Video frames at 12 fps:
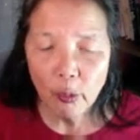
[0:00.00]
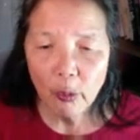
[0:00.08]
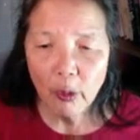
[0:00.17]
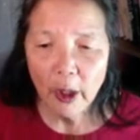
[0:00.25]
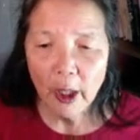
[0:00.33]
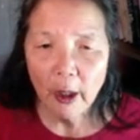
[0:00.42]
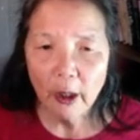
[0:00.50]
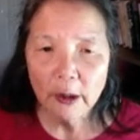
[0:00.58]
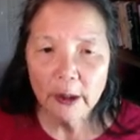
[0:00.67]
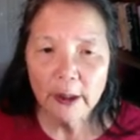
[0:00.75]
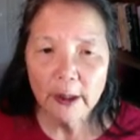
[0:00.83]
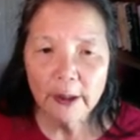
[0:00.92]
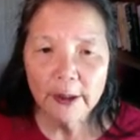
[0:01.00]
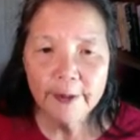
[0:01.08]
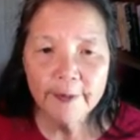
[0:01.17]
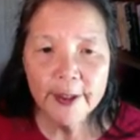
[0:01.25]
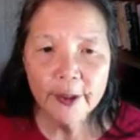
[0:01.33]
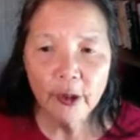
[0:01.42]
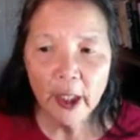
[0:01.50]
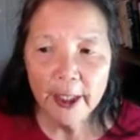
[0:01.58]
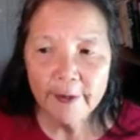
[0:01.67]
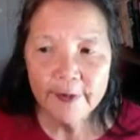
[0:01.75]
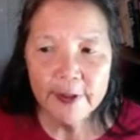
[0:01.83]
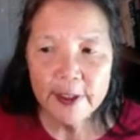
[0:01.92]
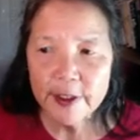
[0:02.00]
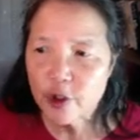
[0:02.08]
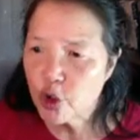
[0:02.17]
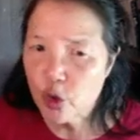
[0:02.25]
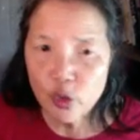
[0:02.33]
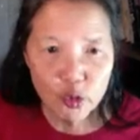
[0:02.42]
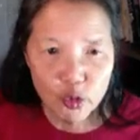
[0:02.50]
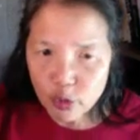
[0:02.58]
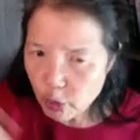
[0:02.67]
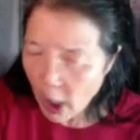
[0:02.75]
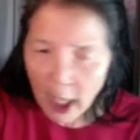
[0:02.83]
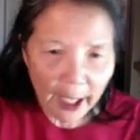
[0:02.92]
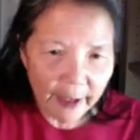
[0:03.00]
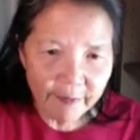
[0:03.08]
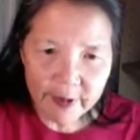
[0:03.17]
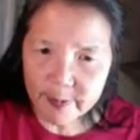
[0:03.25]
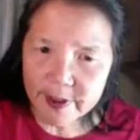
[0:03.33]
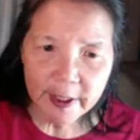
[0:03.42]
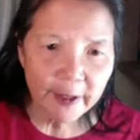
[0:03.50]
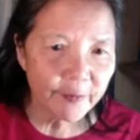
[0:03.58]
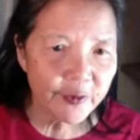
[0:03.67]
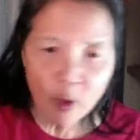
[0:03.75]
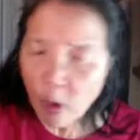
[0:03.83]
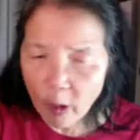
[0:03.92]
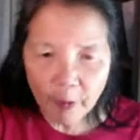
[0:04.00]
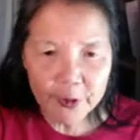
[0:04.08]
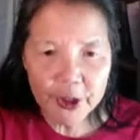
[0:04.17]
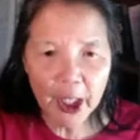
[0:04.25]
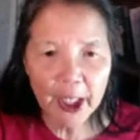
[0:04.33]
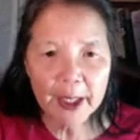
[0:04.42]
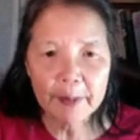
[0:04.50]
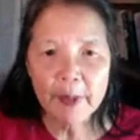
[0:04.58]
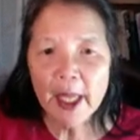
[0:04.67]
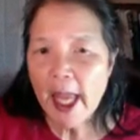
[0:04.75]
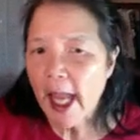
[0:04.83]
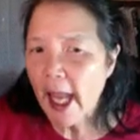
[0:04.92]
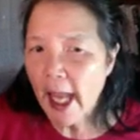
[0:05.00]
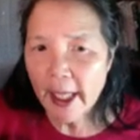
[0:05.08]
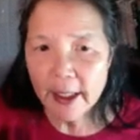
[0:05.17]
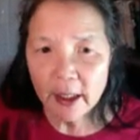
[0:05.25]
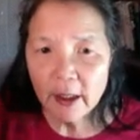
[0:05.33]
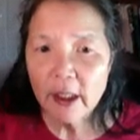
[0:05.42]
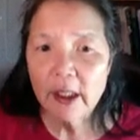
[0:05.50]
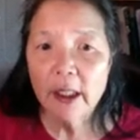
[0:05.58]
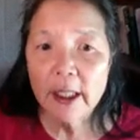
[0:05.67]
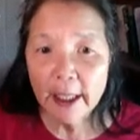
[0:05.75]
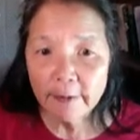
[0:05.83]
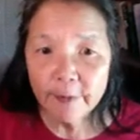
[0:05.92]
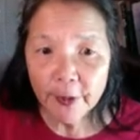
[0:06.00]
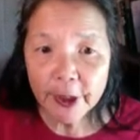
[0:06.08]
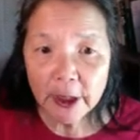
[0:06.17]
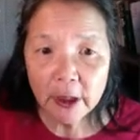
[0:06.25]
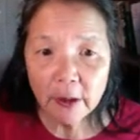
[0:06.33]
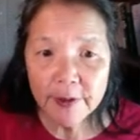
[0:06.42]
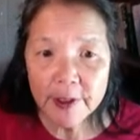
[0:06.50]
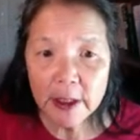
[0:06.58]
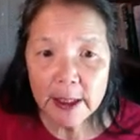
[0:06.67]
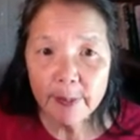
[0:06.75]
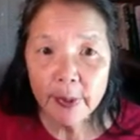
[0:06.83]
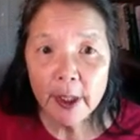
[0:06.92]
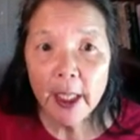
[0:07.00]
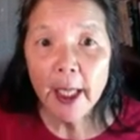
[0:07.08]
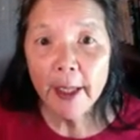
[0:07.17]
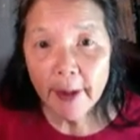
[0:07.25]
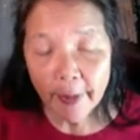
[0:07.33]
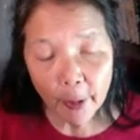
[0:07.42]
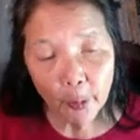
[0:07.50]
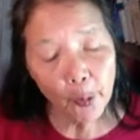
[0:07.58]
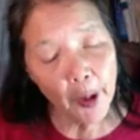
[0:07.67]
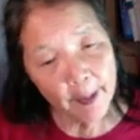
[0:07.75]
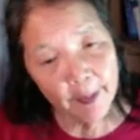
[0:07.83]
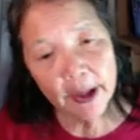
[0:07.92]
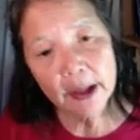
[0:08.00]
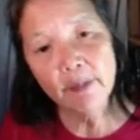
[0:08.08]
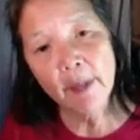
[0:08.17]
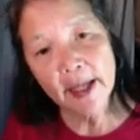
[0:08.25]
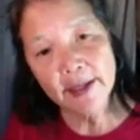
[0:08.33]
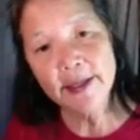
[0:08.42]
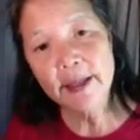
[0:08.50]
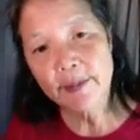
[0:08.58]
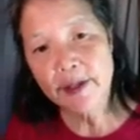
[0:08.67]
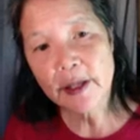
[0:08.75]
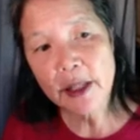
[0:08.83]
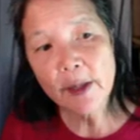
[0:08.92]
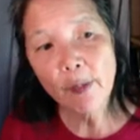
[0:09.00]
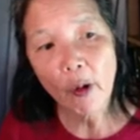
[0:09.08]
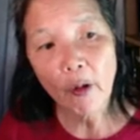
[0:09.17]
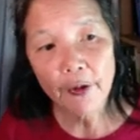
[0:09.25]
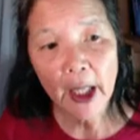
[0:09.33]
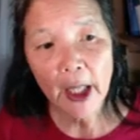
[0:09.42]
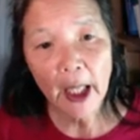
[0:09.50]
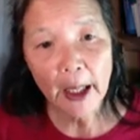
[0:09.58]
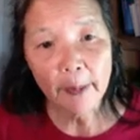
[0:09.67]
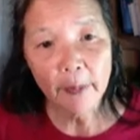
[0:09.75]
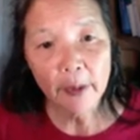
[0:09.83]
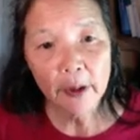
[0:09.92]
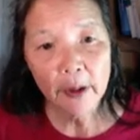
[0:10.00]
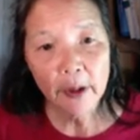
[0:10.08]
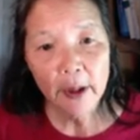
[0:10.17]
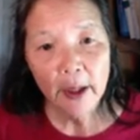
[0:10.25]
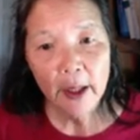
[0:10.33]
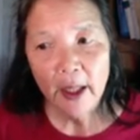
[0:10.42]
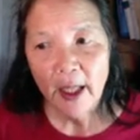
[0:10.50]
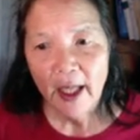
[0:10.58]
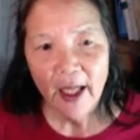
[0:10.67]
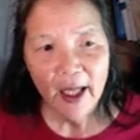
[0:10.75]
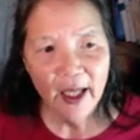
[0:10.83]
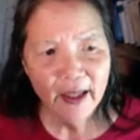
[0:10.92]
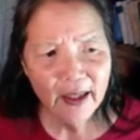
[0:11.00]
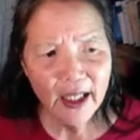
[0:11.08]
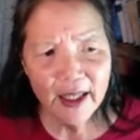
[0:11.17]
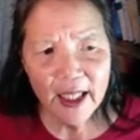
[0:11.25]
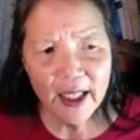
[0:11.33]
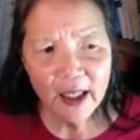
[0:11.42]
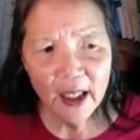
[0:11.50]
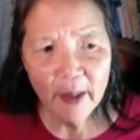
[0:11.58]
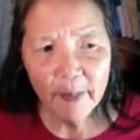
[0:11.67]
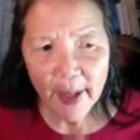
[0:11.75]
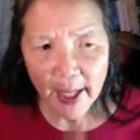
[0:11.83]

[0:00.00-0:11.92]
living their life is to drive themselves all the time and get very little sleep, and then their remedy makes them sleep all the time, then they come